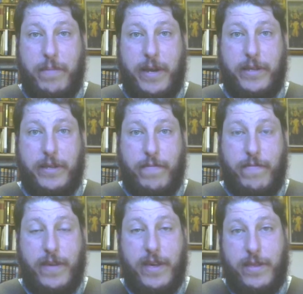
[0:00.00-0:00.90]
Pius
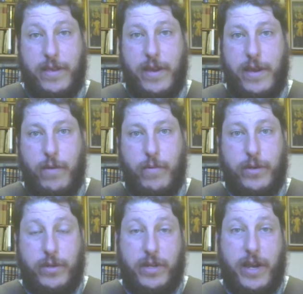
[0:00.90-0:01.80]
V, which
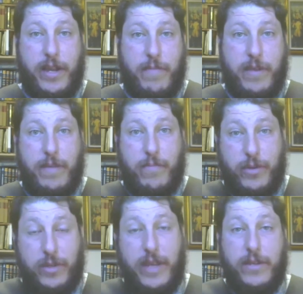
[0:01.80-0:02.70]
is a document that
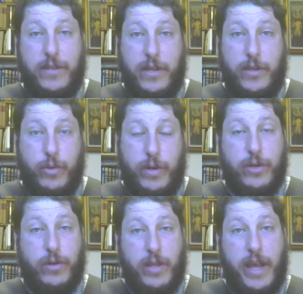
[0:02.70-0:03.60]
precedes the
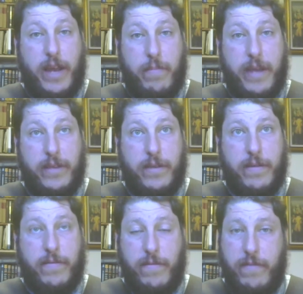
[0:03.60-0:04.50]
traditional Latin Mass, the,
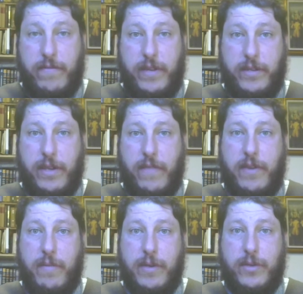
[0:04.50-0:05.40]
the
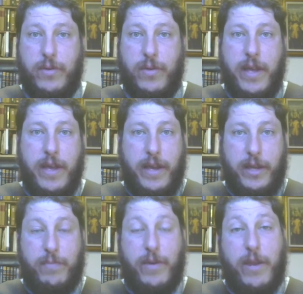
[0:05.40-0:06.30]
1570 Missal,
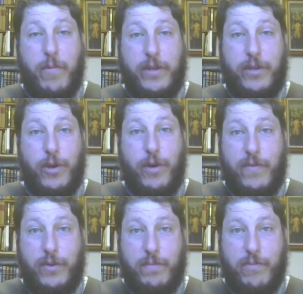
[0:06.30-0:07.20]
explaining what to do
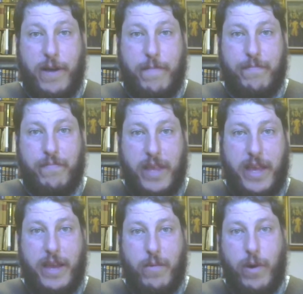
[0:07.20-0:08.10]
if there's a problem
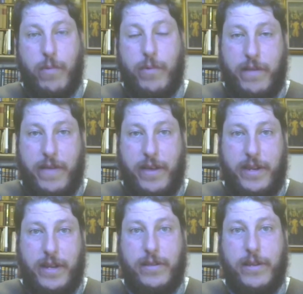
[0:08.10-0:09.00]
and what would
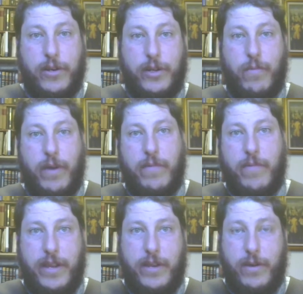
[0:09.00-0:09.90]
invalidate a liturgy. What
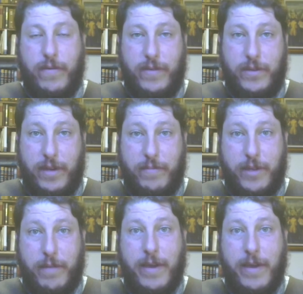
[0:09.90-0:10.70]
what do you do if this comes up?